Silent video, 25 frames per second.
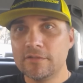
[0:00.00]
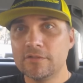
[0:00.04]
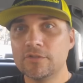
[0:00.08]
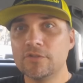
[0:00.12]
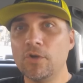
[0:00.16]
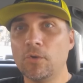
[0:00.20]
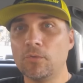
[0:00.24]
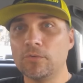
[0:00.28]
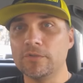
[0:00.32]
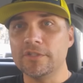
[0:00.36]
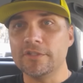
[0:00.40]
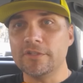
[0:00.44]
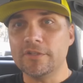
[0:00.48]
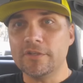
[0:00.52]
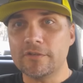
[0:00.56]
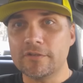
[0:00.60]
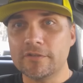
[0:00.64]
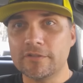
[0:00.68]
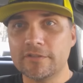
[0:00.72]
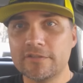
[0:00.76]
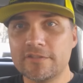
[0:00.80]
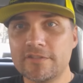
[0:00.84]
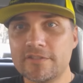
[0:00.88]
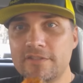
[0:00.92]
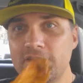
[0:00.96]
Golden
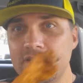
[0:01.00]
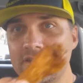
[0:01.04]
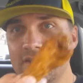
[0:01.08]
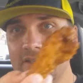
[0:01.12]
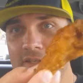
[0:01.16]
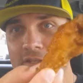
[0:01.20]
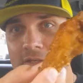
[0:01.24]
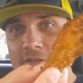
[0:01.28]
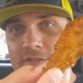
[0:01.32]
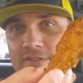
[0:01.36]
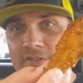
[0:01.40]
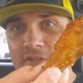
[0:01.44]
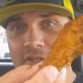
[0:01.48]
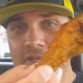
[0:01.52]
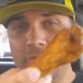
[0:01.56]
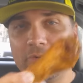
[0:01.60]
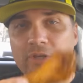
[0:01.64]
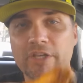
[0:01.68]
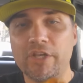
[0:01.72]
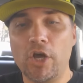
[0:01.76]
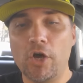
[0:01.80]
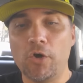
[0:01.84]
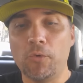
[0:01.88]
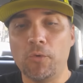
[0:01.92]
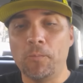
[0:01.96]
Girls. So here
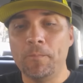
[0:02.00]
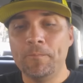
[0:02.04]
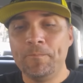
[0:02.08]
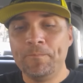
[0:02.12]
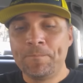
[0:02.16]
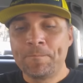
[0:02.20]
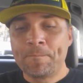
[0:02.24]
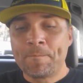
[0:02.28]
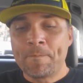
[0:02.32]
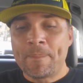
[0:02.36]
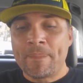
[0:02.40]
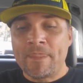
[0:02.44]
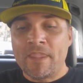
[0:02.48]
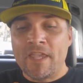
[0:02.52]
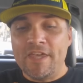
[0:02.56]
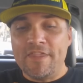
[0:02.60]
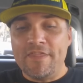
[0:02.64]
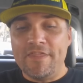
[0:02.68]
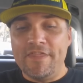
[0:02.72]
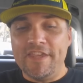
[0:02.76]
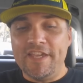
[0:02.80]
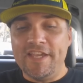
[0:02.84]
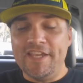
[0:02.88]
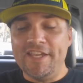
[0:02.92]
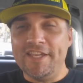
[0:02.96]
we go.
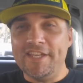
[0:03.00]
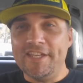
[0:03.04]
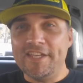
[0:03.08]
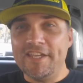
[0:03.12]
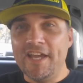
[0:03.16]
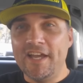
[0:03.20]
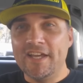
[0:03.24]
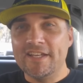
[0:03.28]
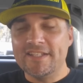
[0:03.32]
The